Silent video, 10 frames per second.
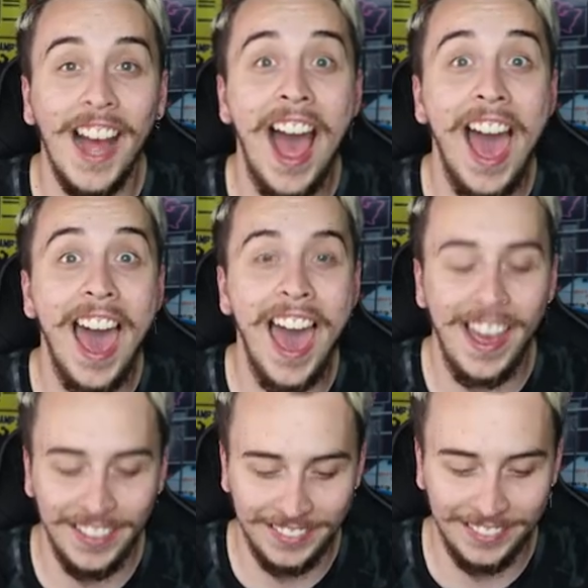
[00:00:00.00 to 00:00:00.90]

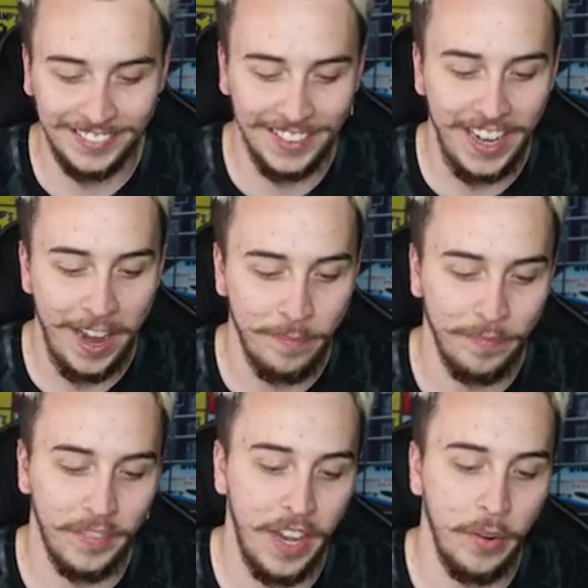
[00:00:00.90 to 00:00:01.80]
Ah! Okay,
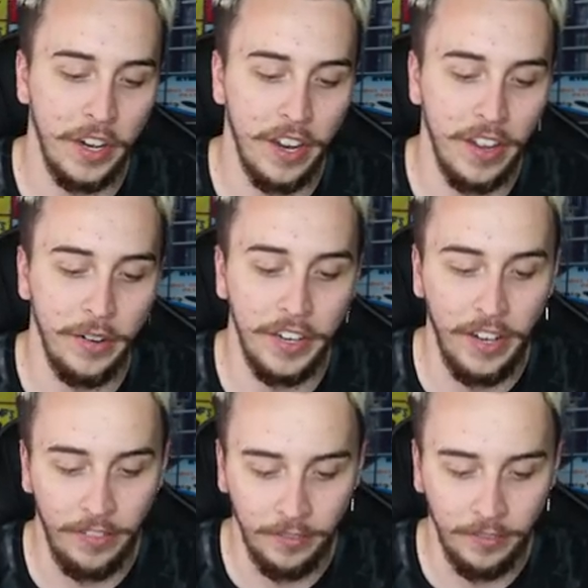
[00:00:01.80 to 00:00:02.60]
there we go, there we go.